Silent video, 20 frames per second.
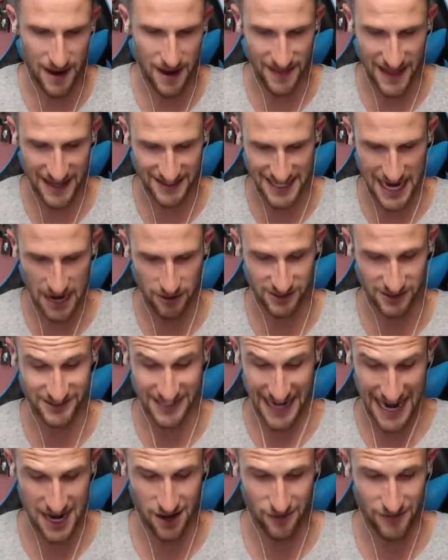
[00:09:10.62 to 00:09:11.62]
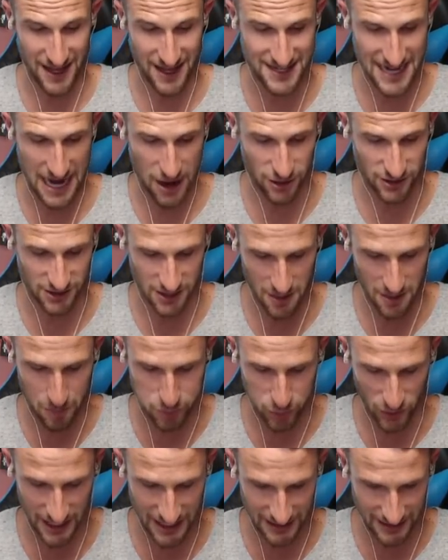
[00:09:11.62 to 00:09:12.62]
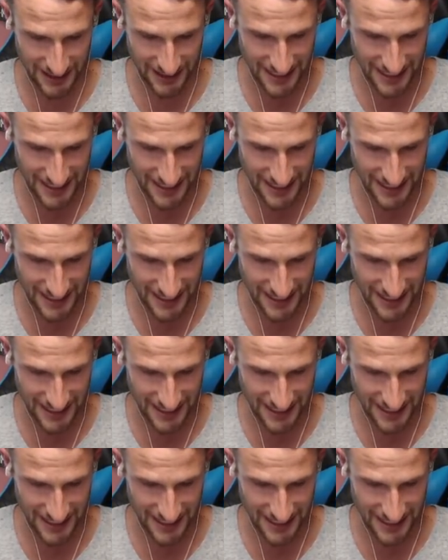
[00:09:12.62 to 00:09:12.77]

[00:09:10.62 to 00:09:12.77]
that tower's down. That tower's yeah. completely